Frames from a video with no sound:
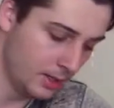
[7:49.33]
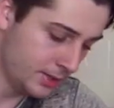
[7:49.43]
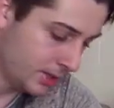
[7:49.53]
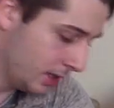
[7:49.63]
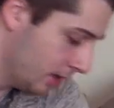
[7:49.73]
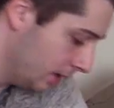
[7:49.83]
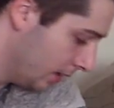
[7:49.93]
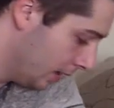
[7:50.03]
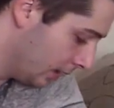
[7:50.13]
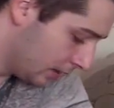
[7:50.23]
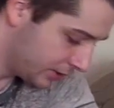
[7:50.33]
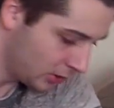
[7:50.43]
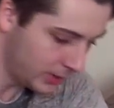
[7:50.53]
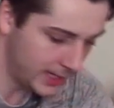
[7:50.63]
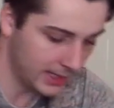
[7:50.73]
So got
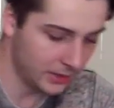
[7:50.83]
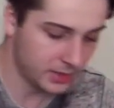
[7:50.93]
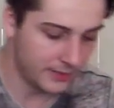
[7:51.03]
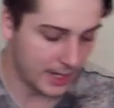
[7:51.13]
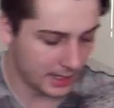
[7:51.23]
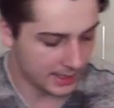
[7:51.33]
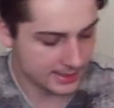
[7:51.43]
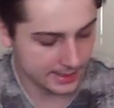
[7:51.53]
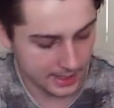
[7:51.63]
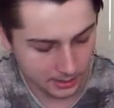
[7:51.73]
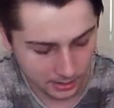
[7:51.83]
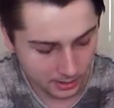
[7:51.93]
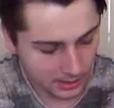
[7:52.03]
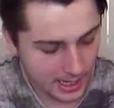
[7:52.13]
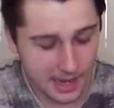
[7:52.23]
2 kilos of that, like I said,
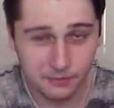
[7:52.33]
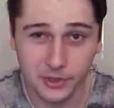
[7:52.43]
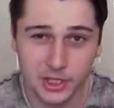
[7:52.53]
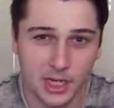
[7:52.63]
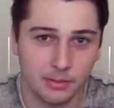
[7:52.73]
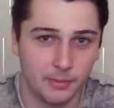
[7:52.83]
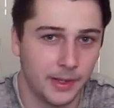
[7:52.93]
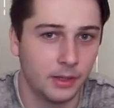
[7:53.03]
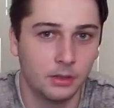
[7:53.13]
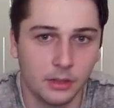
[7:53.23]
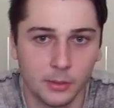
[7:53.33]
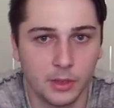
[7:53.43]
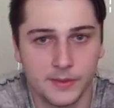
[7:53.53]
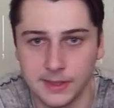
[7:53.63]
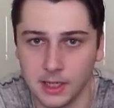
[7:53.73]
average type of meal. You will
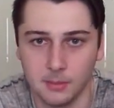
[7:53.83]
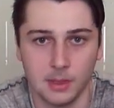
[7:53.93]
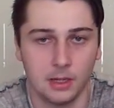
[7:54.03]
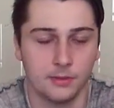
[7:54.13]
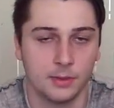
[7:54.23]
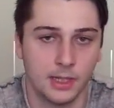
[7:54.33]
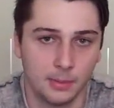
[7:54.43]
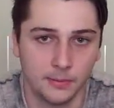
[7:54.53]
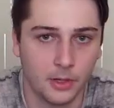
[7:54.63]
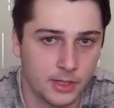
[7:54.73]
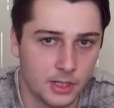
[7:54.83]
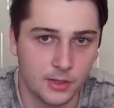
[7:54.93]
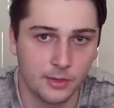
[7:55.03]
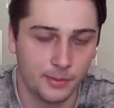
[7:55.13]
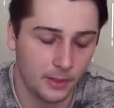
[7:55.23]
have seen it in my other type of vlogs and
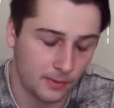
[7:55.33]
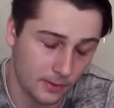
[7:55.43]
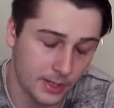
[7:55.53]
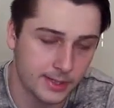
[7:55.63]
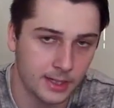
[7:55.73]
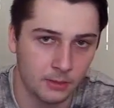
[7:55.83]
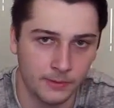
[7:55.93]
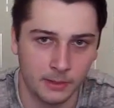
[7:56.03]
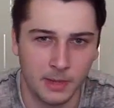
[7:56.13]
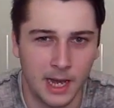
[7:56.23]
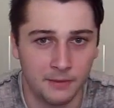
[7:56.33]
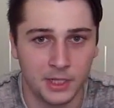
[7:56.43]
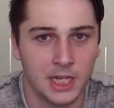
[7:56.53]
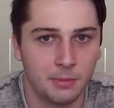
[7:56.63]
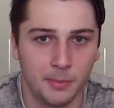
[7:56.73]
stuff, but if you've not seen them, then my
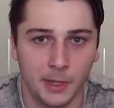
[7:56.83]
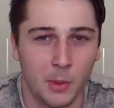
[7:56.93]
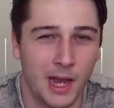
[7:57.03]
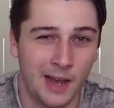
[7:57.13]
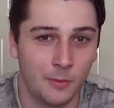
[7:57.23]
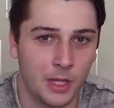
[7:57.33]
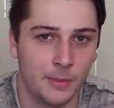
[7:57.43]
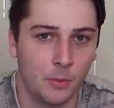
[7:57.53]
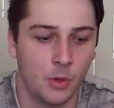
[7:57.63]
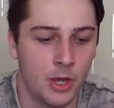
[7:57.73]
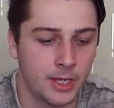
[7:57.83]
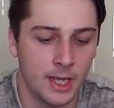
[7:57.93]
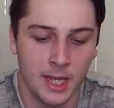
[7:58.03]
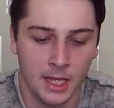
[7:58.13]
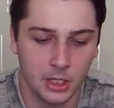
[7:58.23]
average type of meal what I have while I'm at work
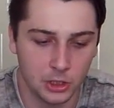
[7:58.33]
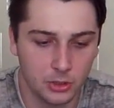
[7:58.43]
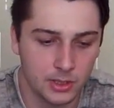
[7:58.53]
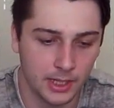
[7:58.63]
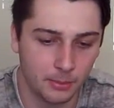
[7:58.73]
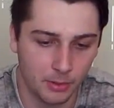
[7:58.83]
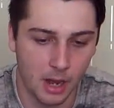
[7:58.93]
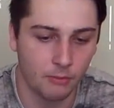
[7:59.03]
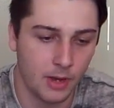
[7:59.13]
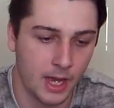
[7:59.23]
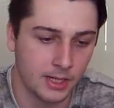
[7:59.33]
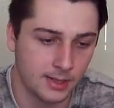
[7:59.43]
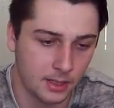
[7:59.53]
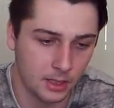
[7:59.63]
is usually brown rice,